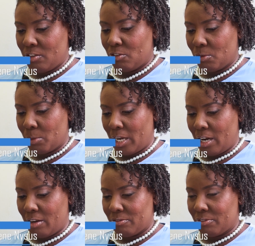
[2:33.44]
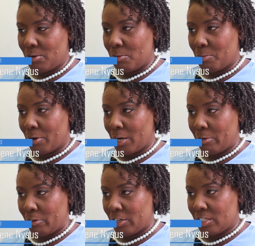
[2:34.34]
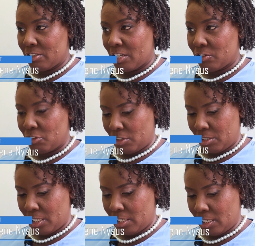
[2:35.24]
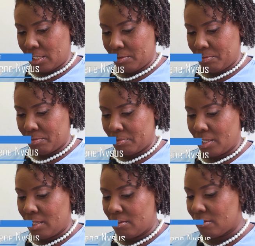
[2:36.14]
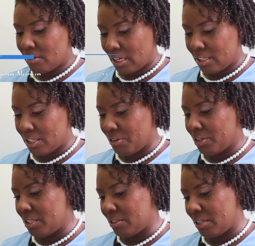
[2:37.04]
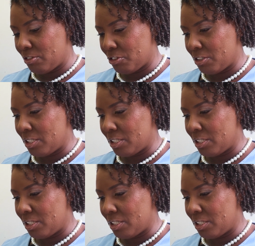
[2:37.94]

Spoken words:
So we have primary intention healing, secondary intention